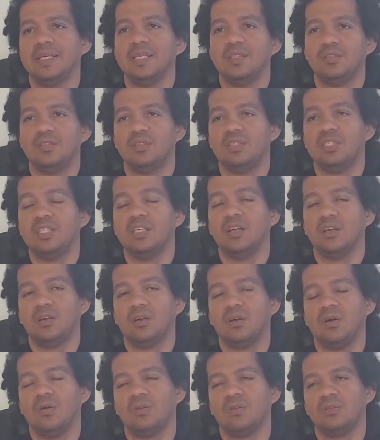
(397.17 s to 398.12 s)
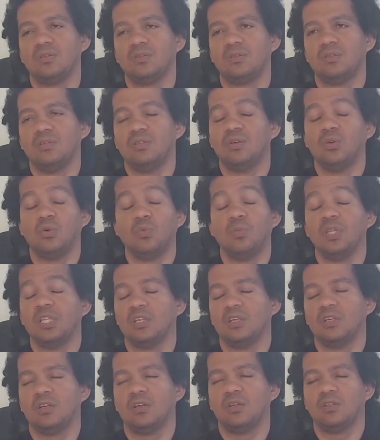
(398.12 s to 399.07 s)
into the occult,
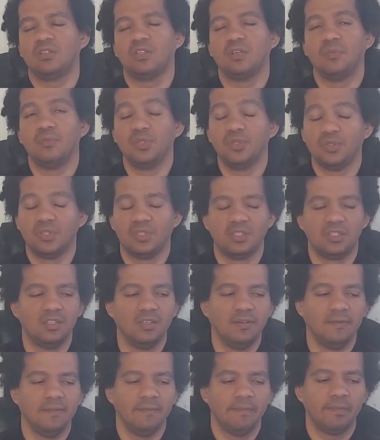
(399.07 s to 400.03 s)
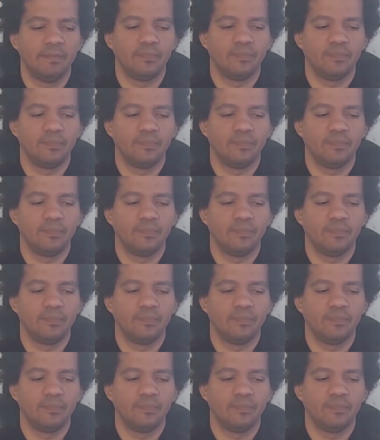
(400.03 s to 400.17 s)
global occult community,